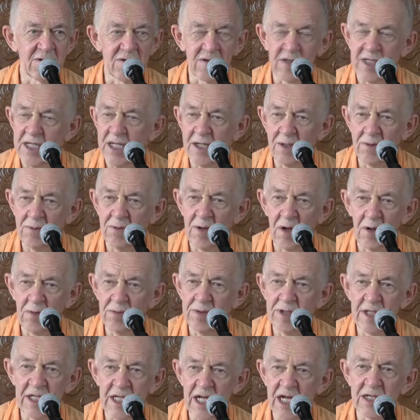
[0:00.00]
to kill
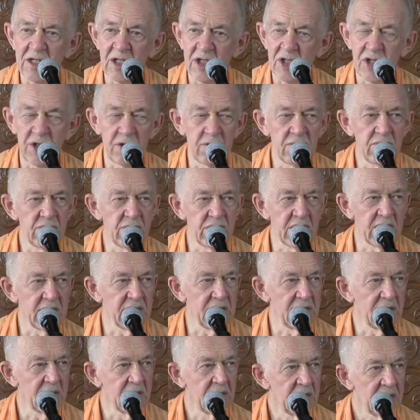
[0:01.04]
all the young
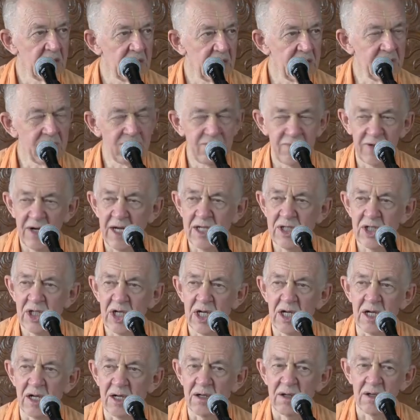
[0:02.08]
children in
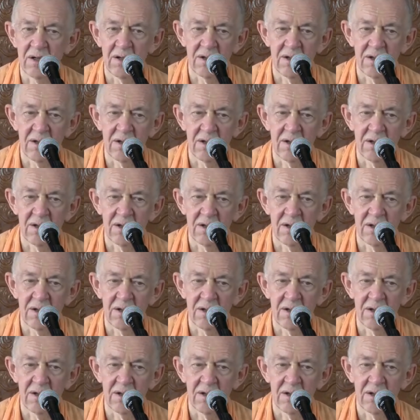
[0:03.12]
Braja.